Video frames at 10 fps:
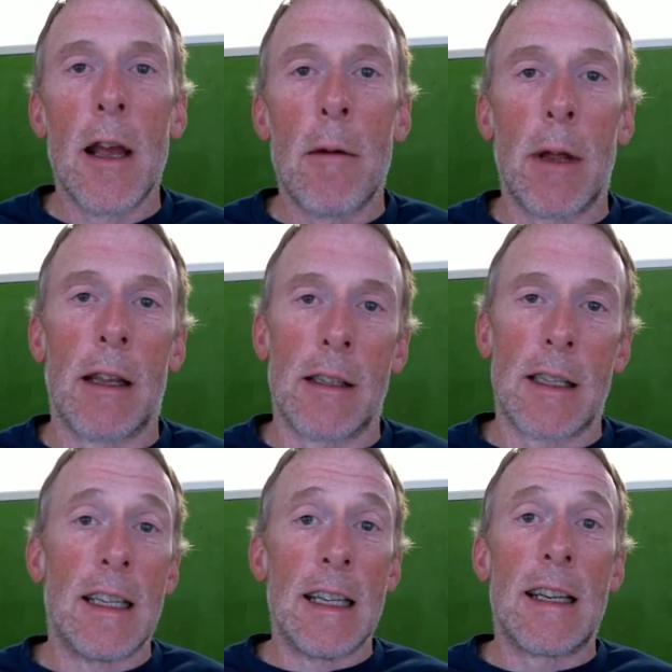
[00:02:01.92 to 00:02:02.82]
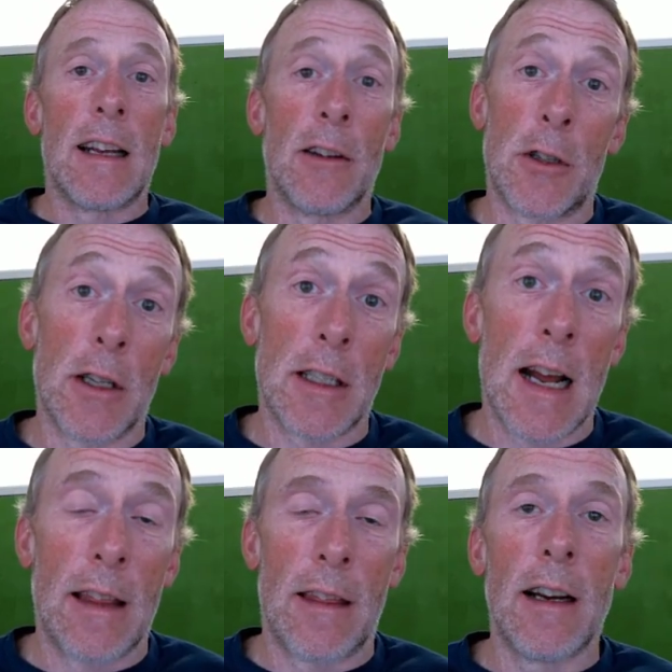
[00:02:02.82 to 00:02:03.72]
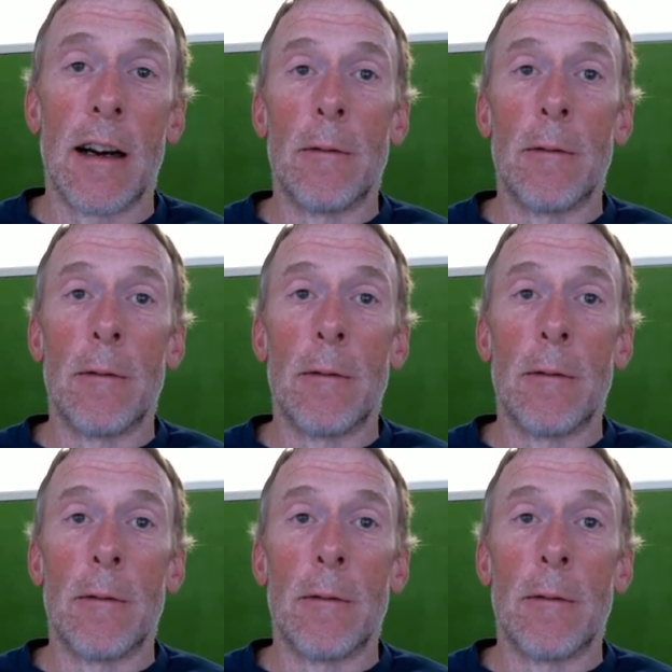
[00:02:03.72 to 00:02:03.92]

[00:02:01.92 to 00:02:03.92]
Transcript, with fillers: because the detail is just not there.